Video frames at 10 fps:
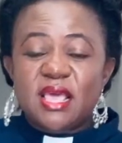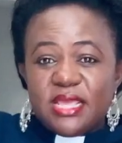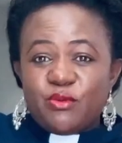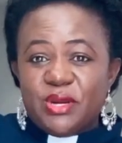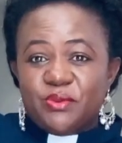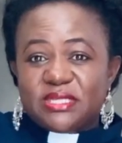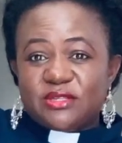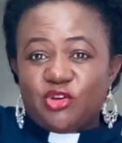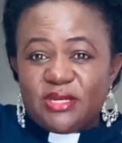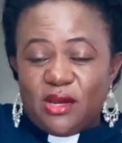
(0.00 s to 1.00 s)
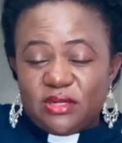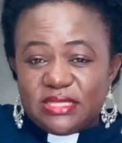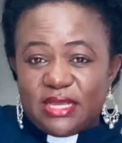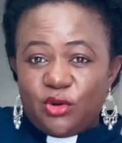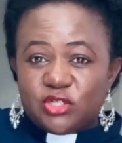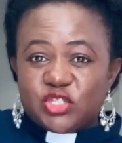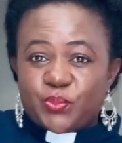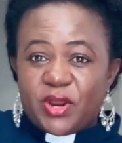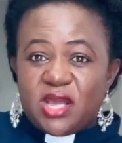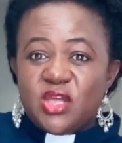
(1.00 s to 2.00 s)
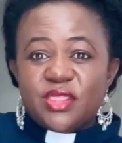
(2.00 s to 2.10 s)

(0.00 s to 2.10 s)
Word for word: When we go down in the Lord's Prayer,